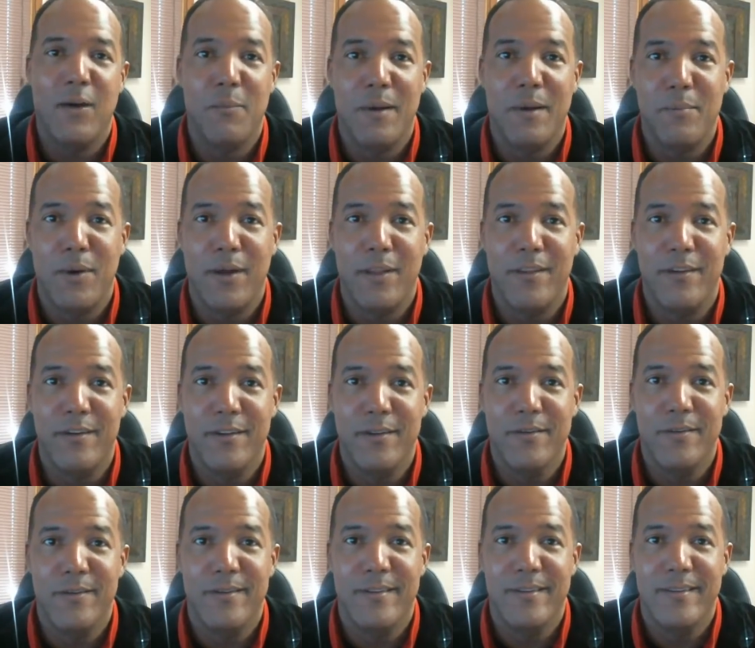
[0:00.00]
with my brother,
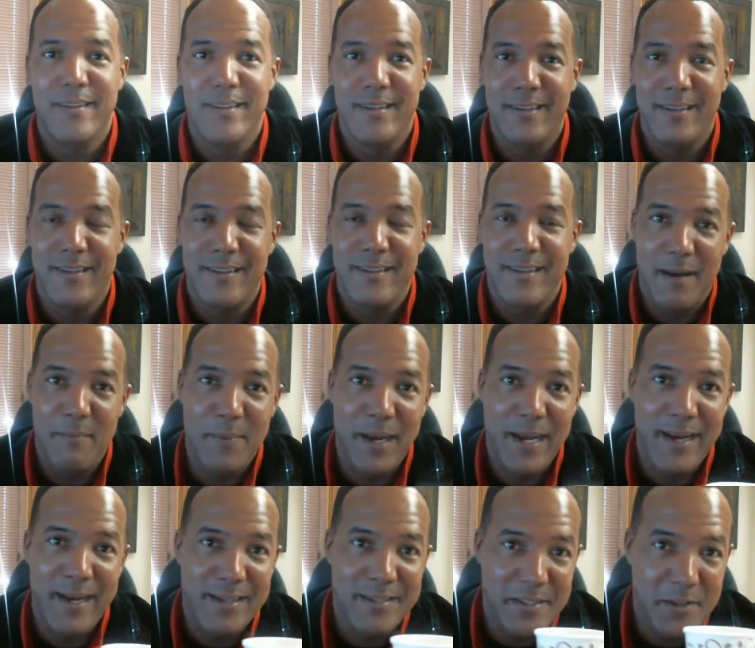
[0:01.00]
dude. I
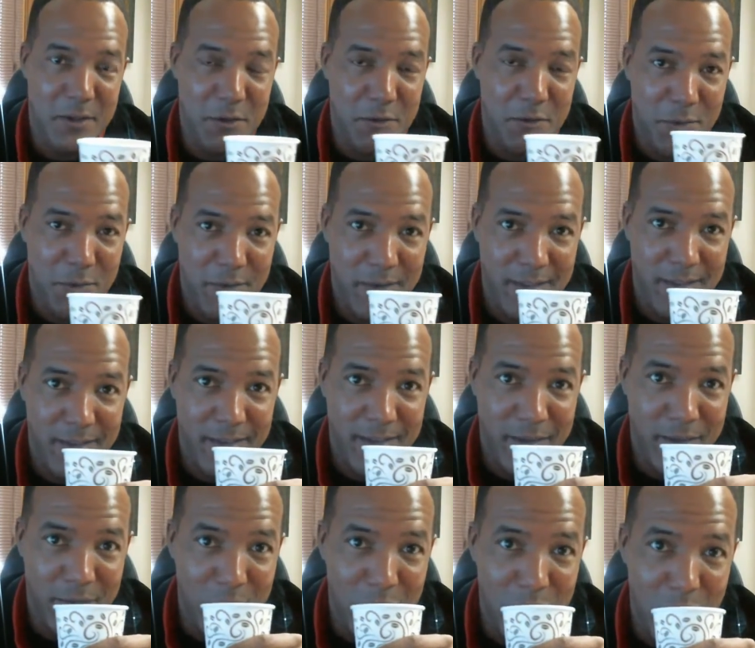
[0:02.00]
might not see you for another
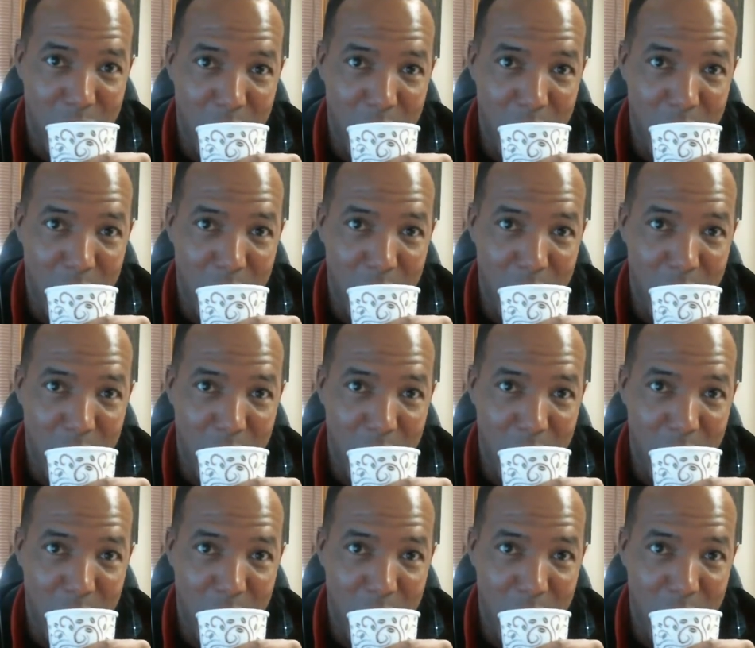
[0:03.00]
year.